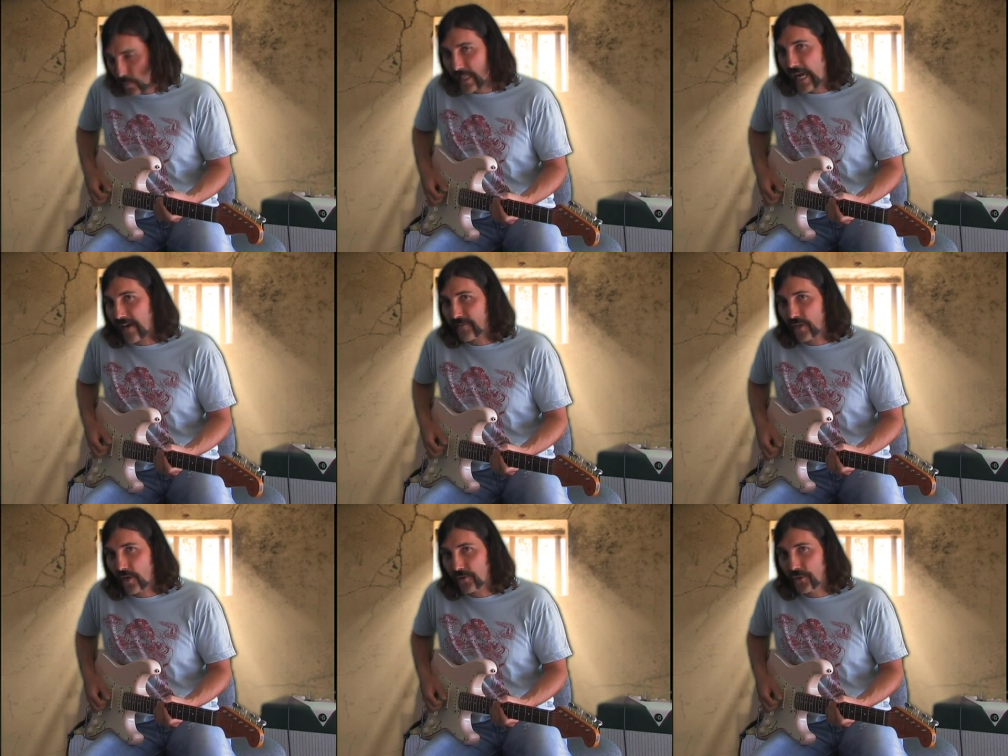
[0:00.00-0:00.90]
really have
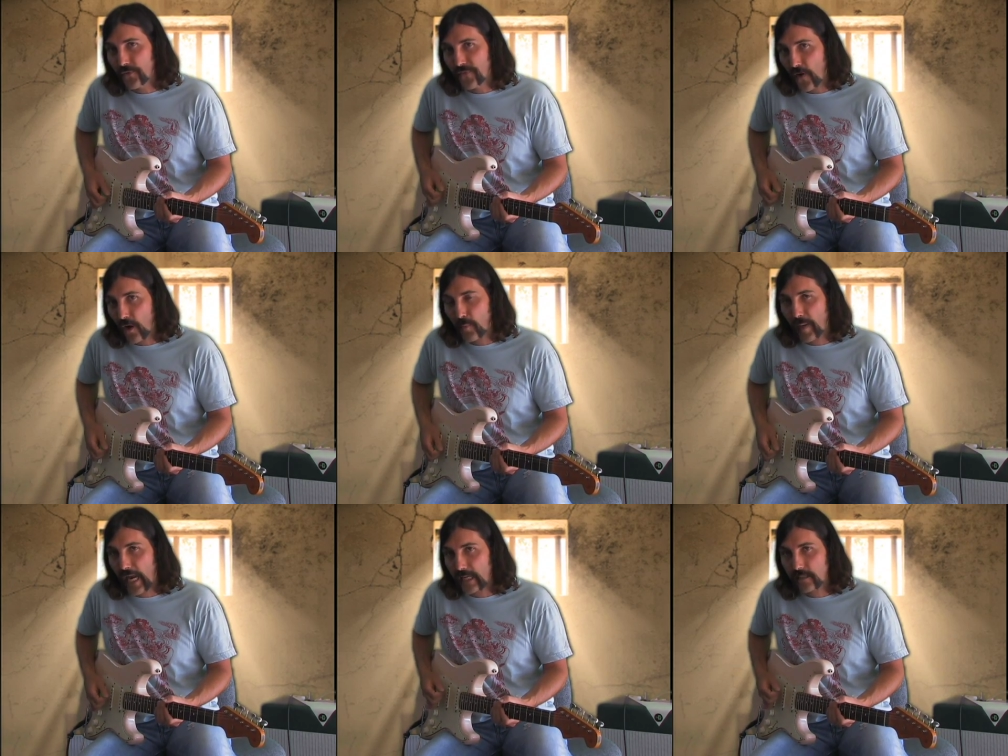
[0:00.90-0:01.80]
to go too far
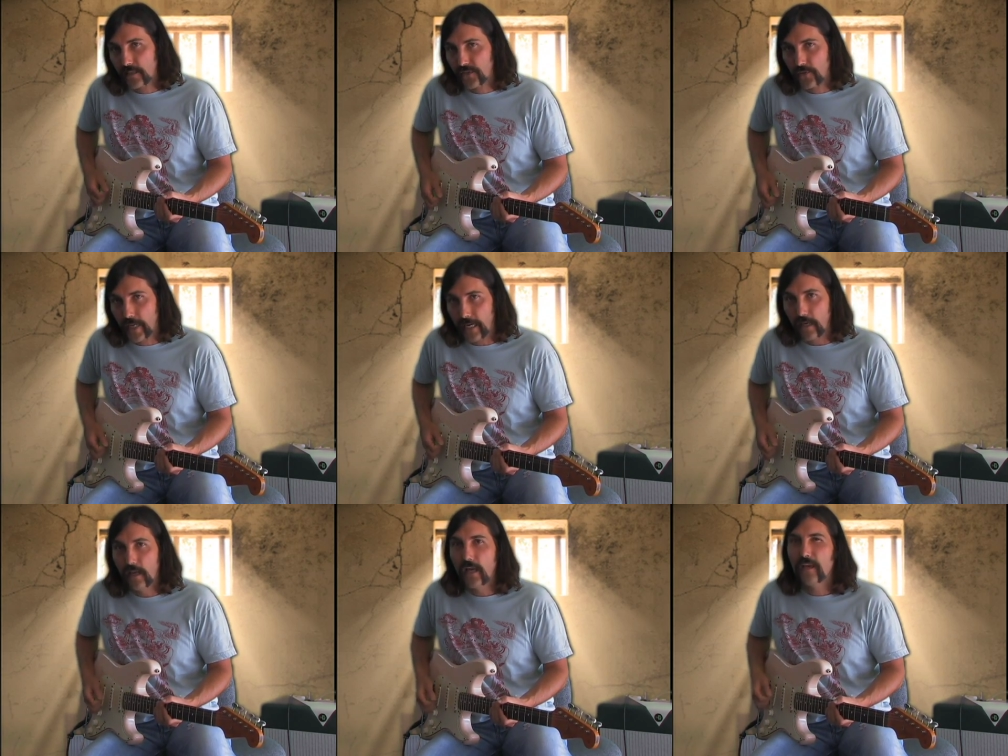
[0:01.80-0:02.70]
past the string.
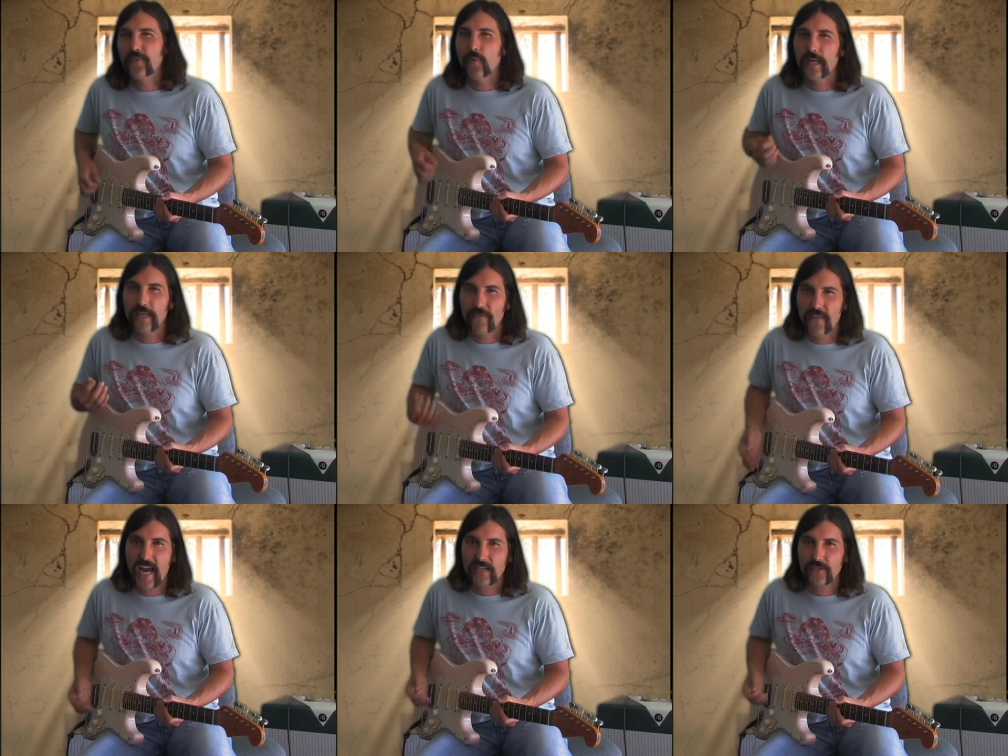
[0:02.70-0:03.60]
If you want to get
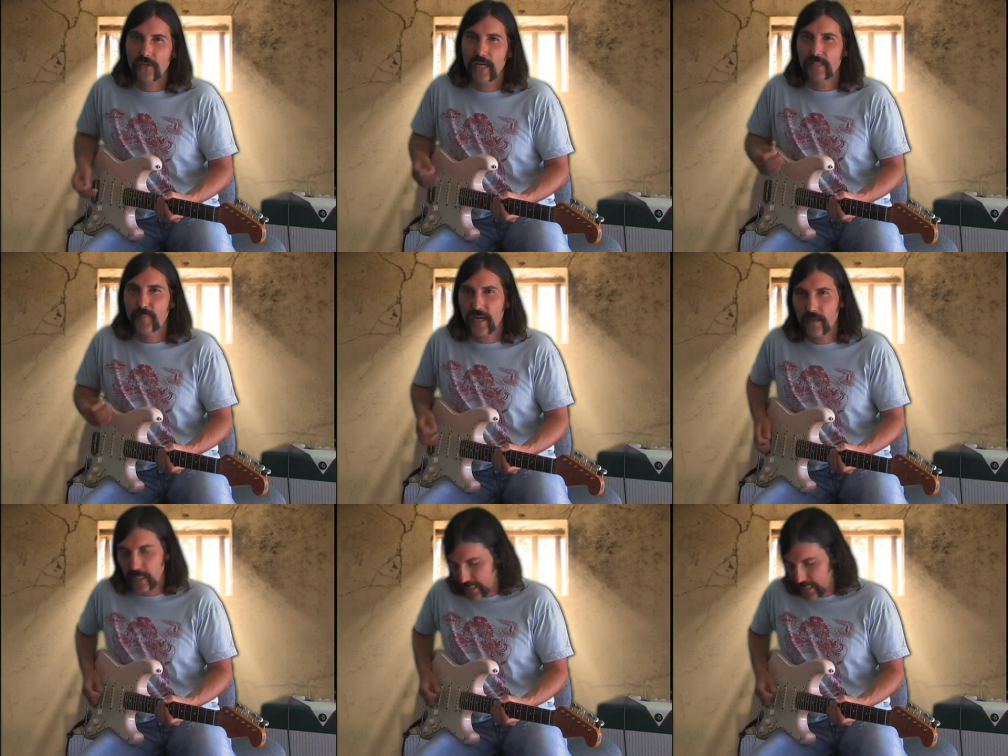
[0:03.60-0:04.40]
faster, it's better to